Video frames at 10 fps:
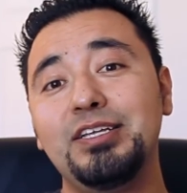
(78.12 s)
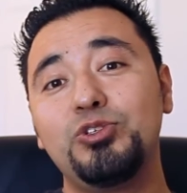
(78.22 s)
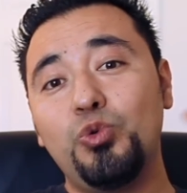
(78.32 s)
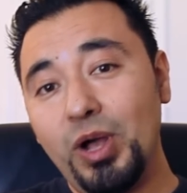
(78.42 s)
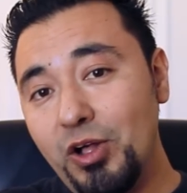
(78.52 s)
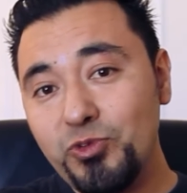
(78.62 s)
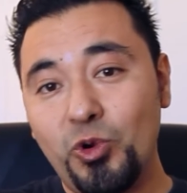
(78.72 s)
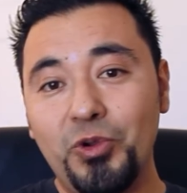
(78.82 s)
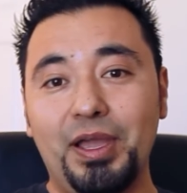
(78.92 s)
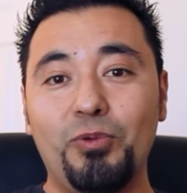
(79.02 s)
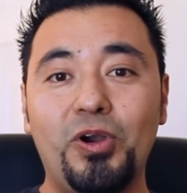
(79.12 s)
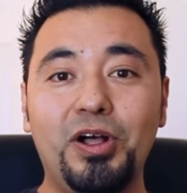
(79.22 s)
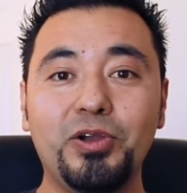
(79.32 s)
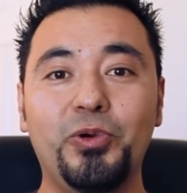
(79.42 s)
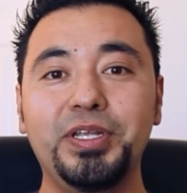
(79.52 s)
12 core that we're
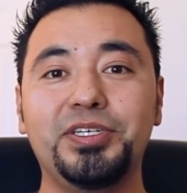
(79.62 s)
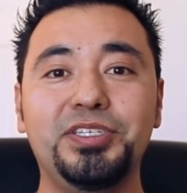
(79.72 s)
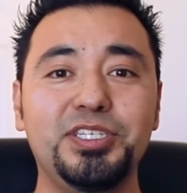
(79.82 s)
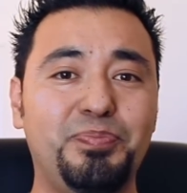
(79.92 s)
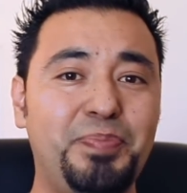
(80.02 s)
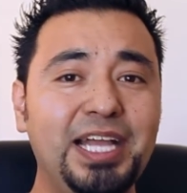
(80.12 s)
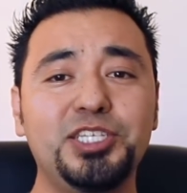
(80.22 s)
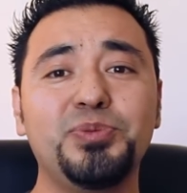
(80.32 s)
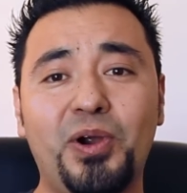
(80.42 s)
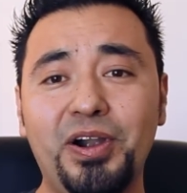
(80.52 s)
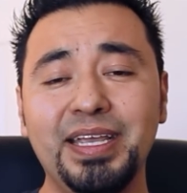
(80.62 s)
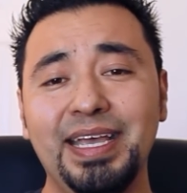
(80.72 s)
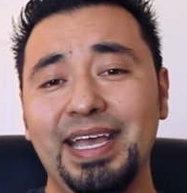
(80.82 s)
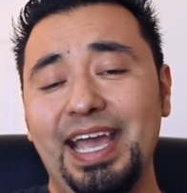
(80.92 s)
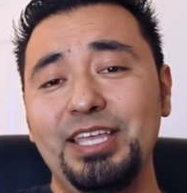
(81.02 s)
all going to just benchmark.
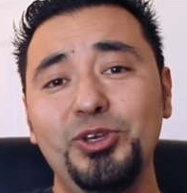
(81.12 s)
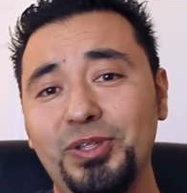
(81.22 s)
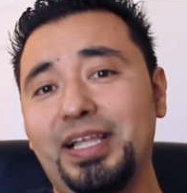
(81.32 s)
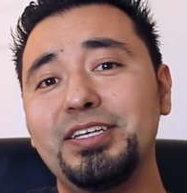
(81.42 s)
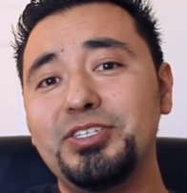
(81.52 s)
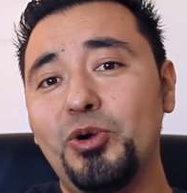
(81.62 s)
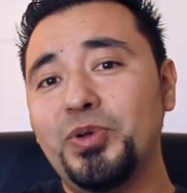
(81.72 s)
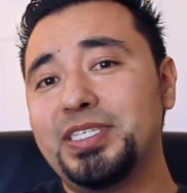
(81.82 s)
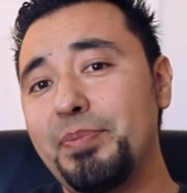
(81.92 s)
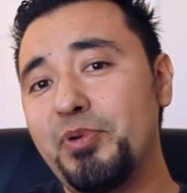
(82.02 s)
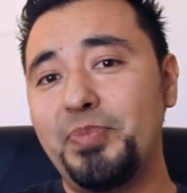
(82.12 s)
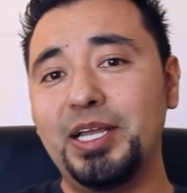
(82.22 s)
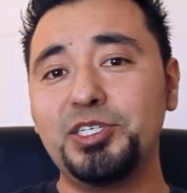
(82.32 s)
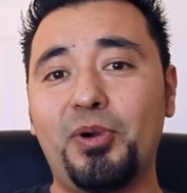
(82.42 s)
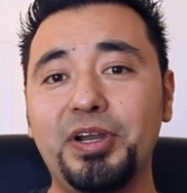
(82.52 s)
And you let us know what type of
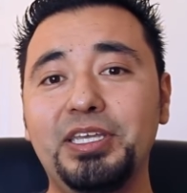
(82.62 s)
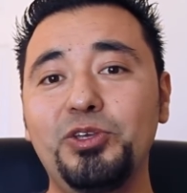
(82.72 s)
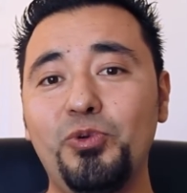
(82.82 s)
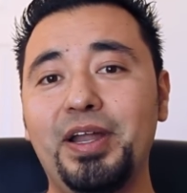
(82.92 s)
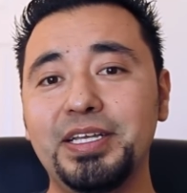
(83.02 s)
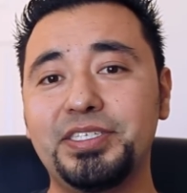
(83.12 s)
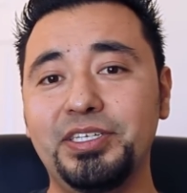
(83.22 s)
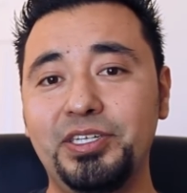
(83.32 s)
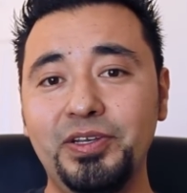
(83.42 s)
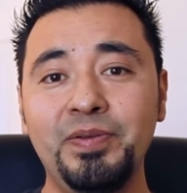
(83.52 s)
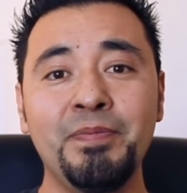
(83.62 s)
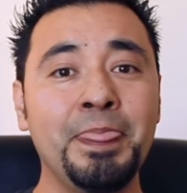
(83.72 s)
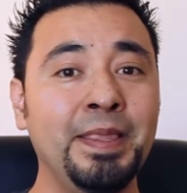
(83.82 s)
benchmarking you want us to do.